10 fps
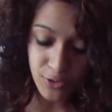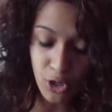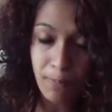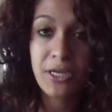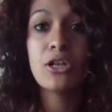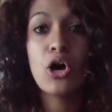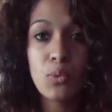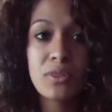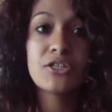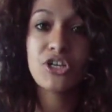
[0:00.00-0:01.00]
of the topic
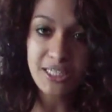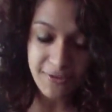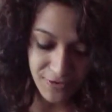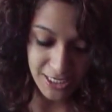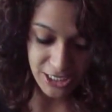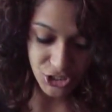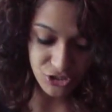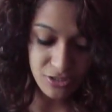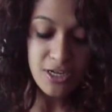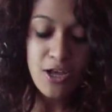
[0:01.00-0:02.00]
along with a
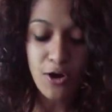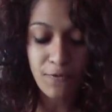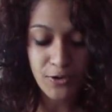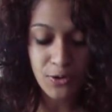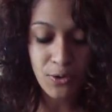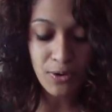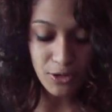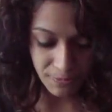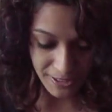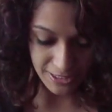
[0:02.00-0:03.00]
justification of
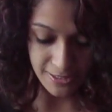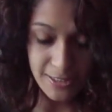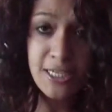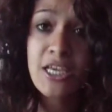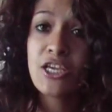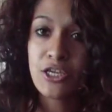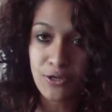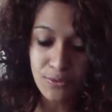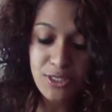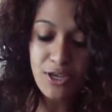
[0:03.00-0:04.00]
your opinions.
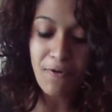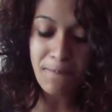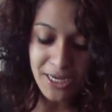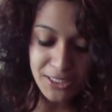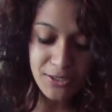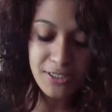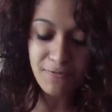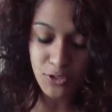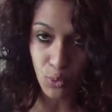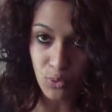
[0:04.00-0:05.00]
Use of a
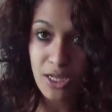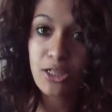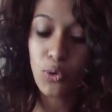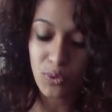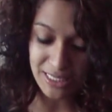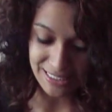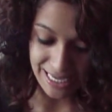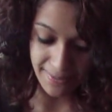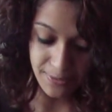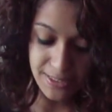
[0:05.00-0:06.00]
persuasive tone along with
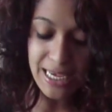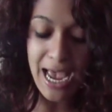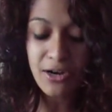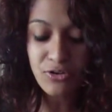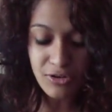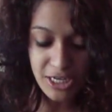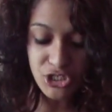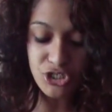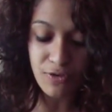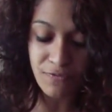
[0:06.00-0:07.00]
examples and a
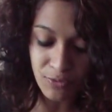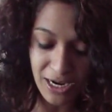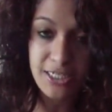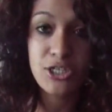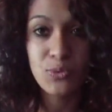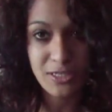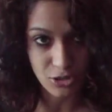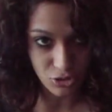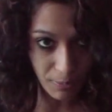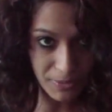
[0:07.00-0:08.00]
relation of the writer towards
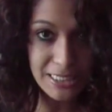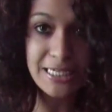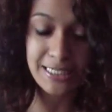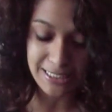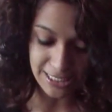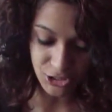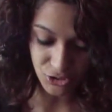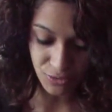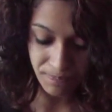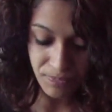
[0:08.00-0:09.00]
a topic is
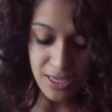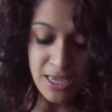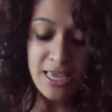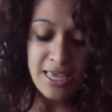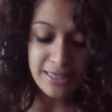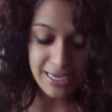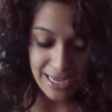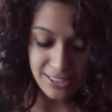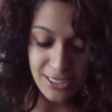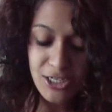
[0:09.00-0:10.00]
essential. The
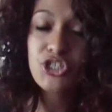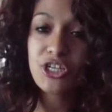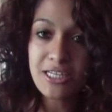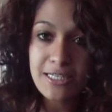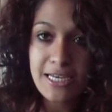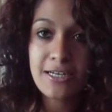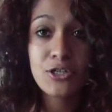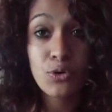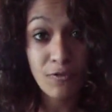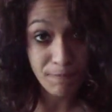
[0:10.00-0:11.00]
essay should contain a
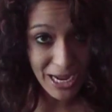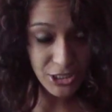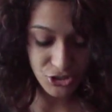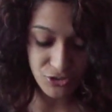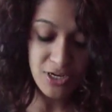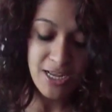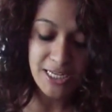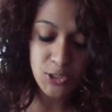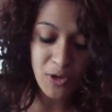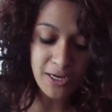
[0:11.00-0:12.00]
tone of passion
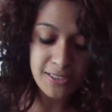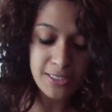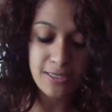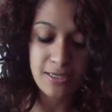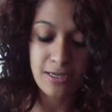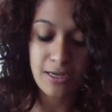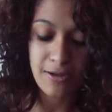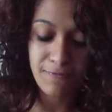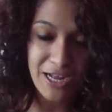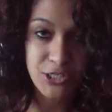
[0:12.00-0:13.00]
as well as
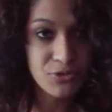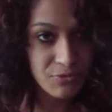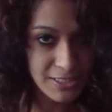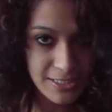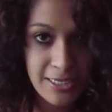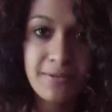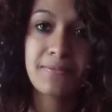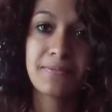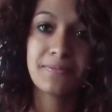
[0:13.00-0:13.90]
factual reasoning.